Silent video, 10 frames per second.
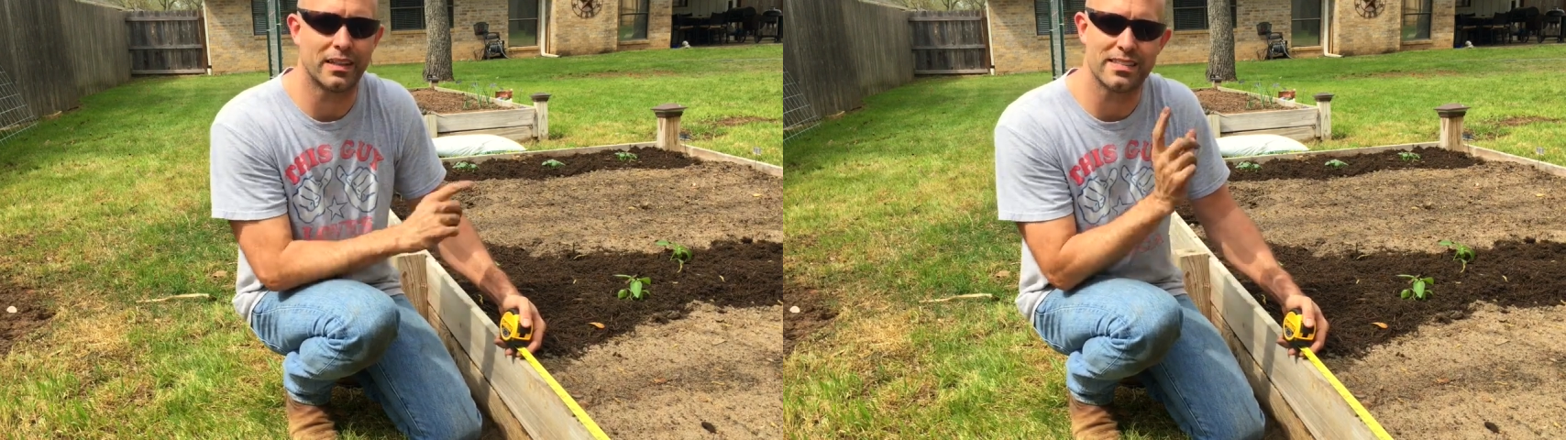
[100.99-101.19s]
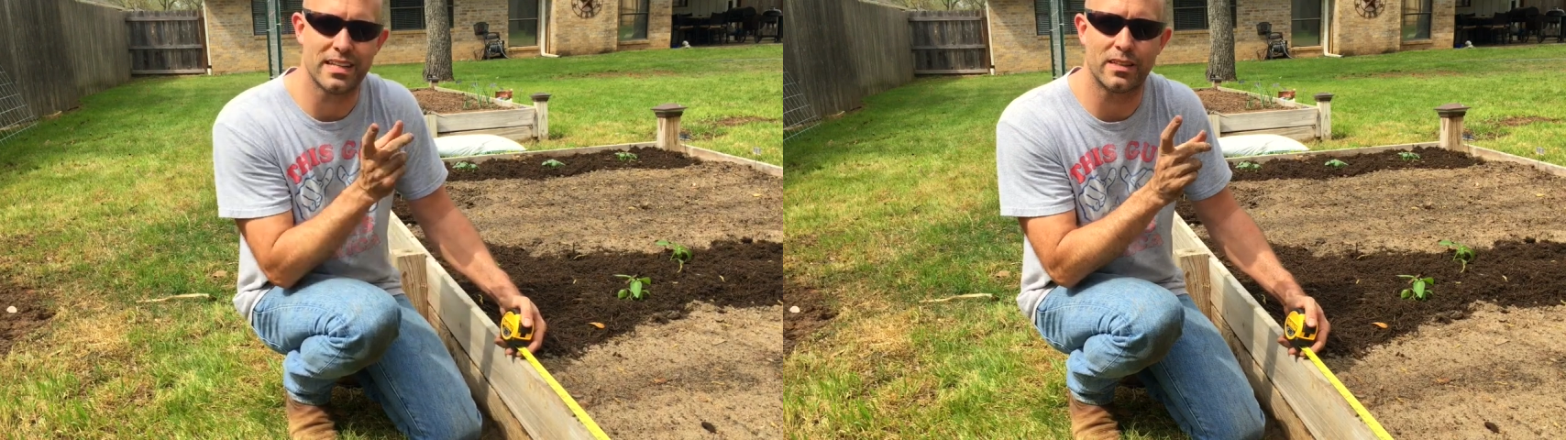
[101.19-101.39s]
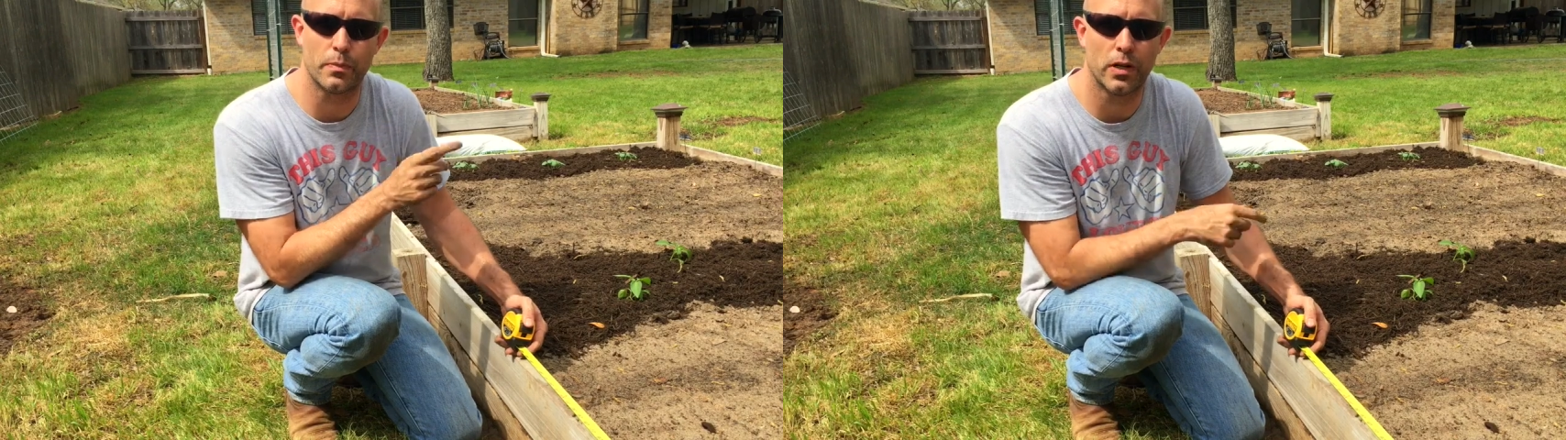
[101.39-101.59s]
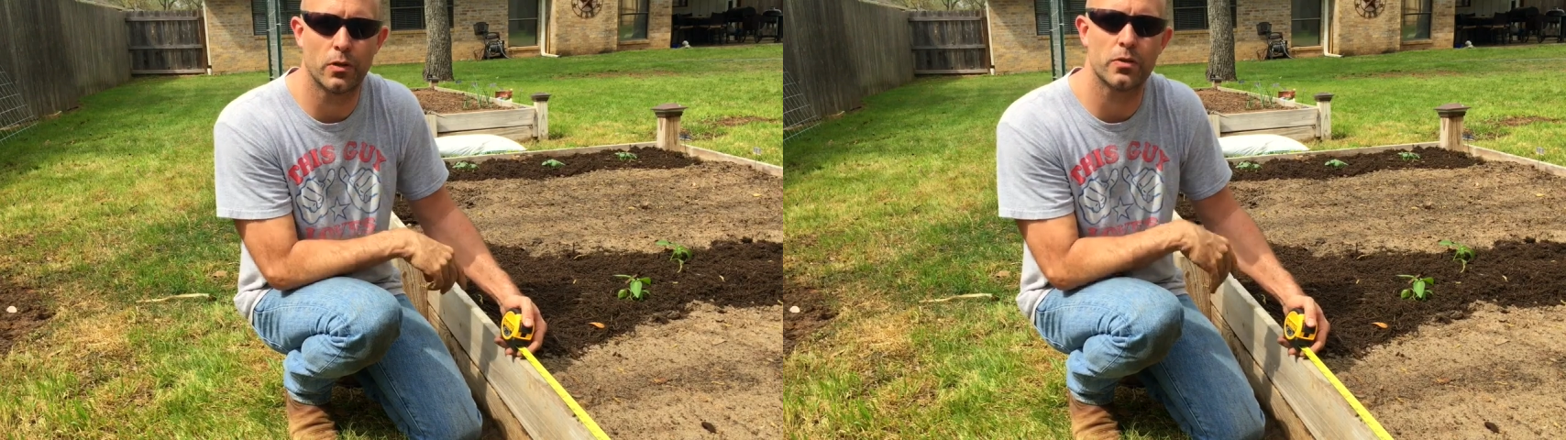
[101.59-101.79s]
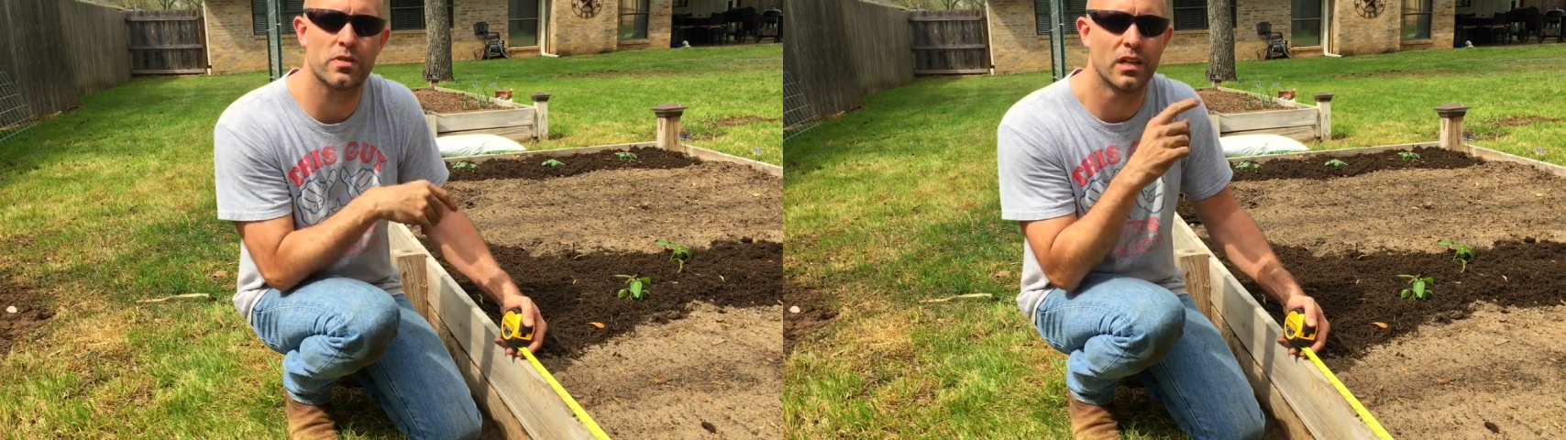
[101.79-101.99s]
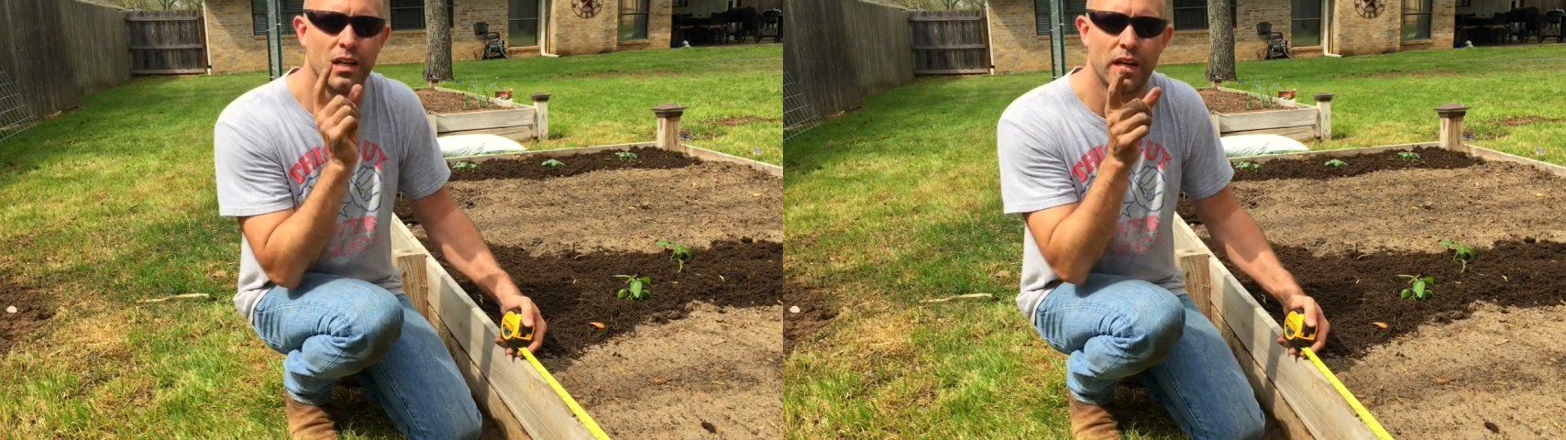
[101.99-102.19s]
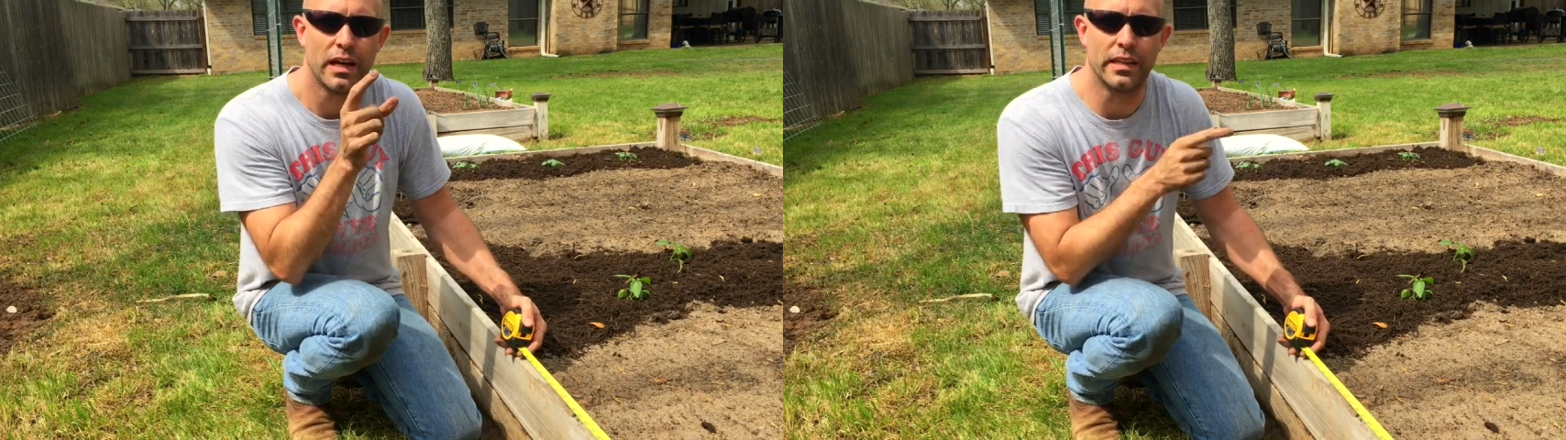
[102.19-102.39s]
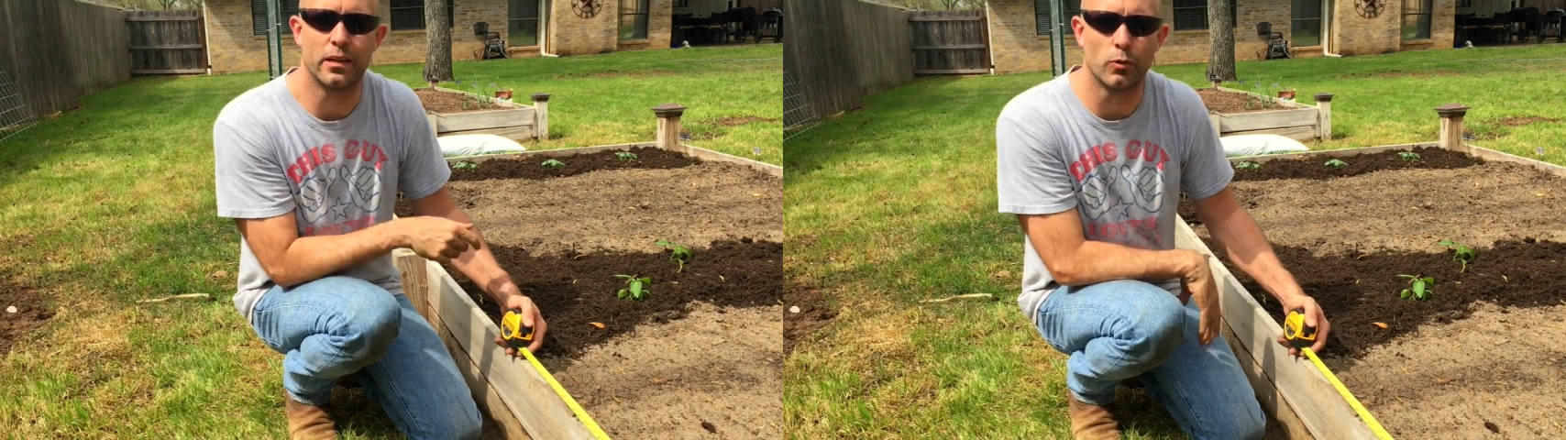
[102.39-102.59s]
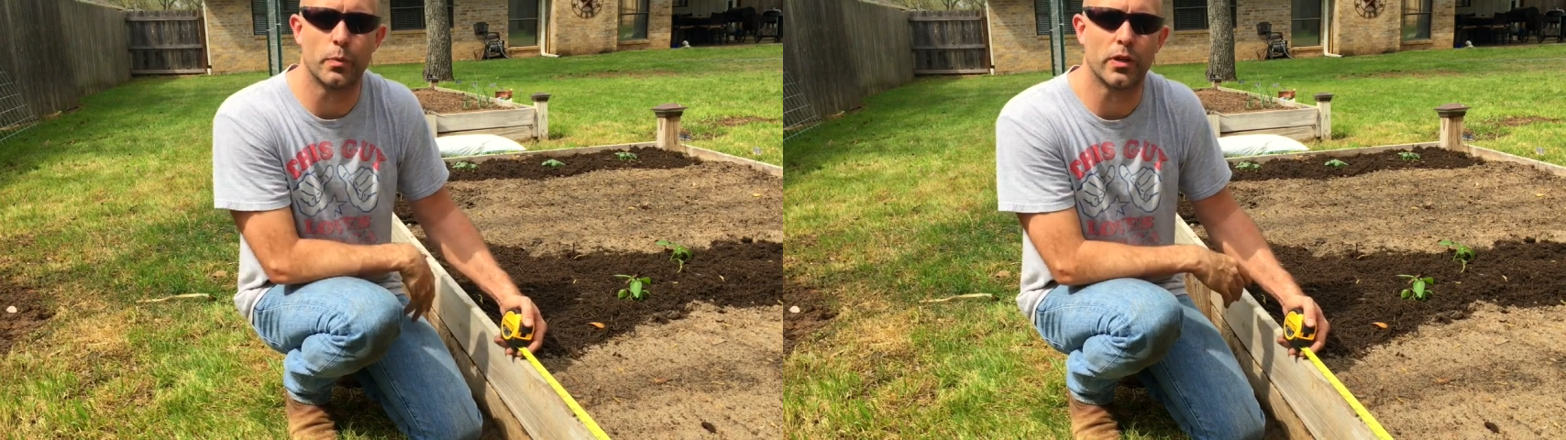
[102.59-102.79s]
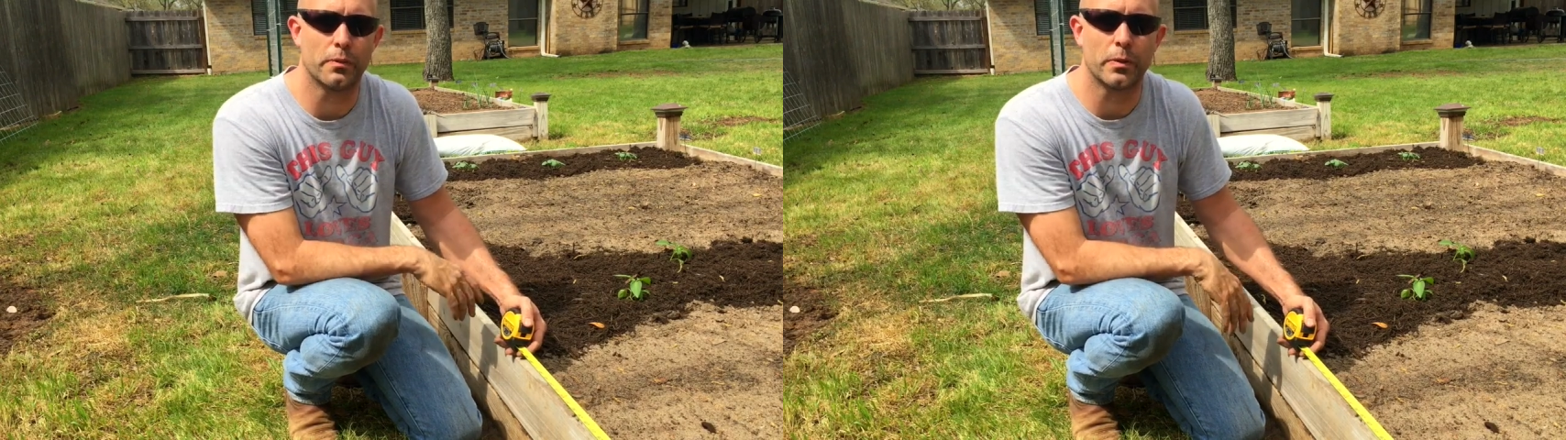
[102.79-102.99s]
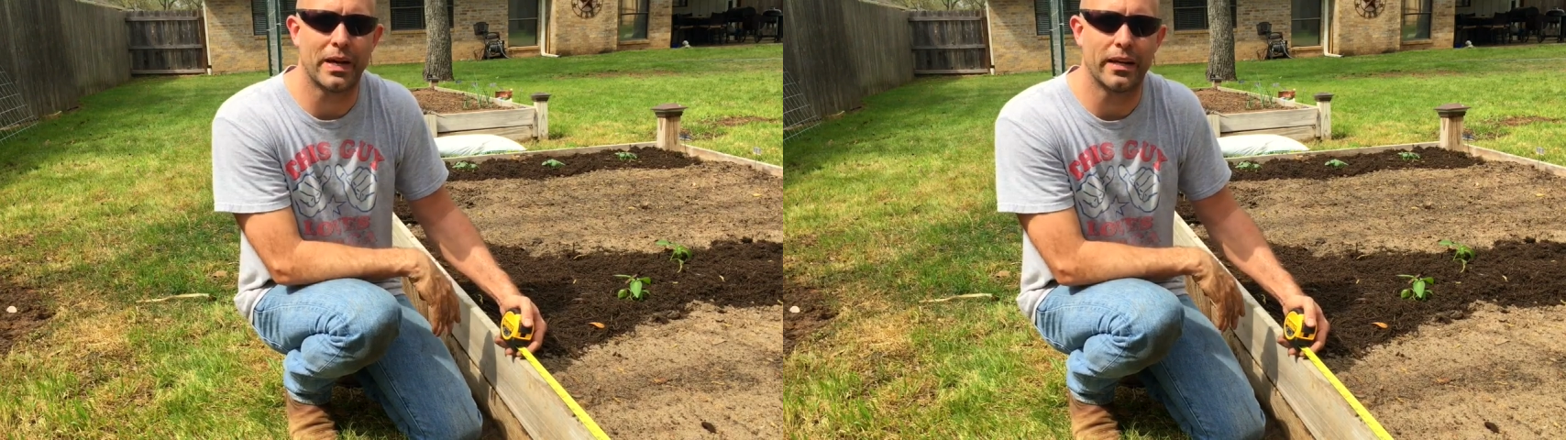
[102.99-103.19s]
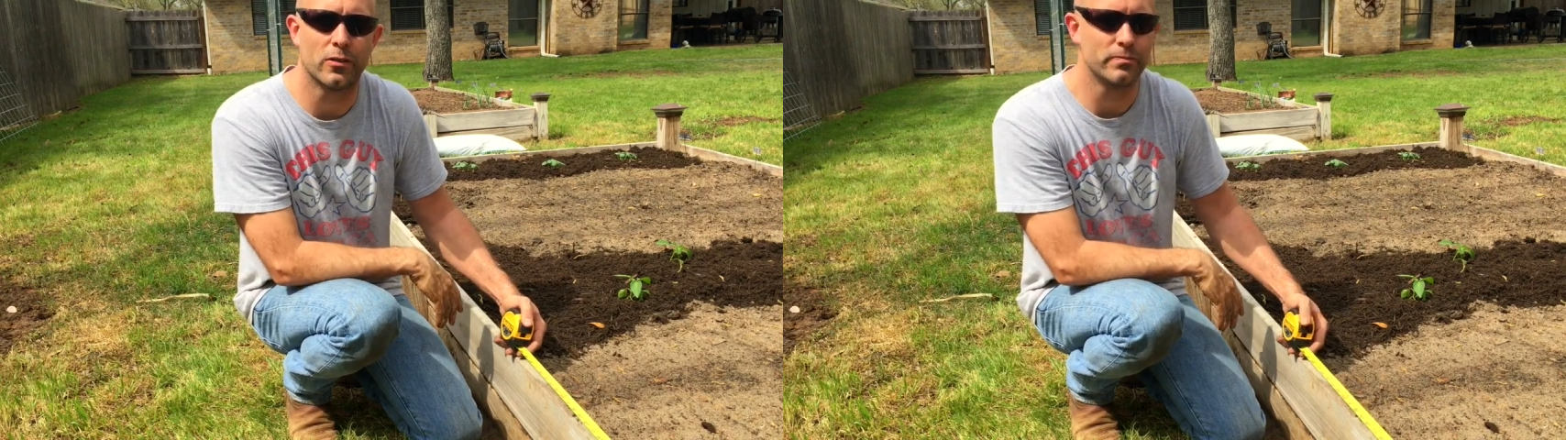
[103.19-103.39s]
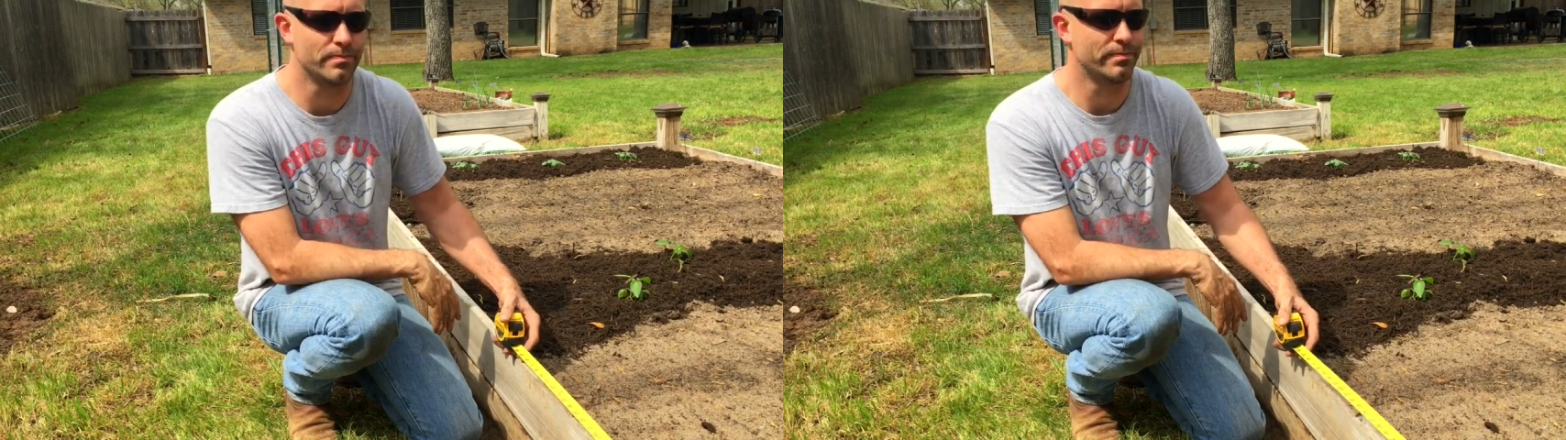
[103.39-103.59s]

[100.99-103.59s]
Let's set the post and then we'll put up the panel.